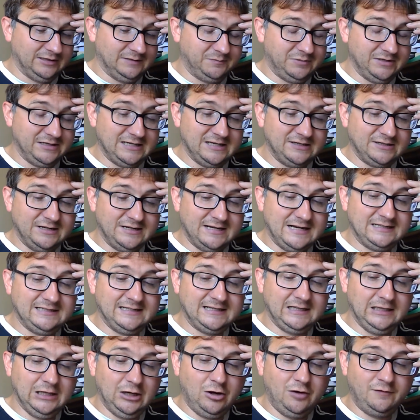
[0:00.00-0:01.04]
but it gives a nice
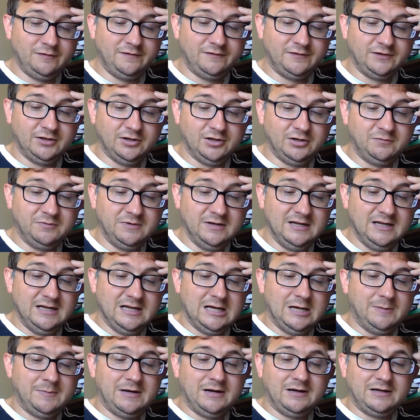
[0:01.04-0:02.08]
little overview
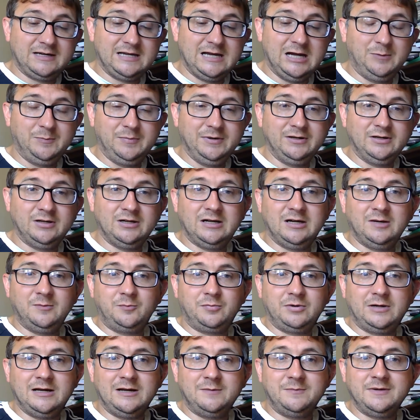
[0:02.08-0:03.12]
about Cabinet and
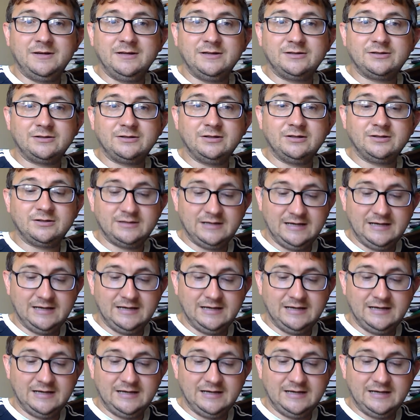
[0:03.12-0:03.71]
Prime Ministers.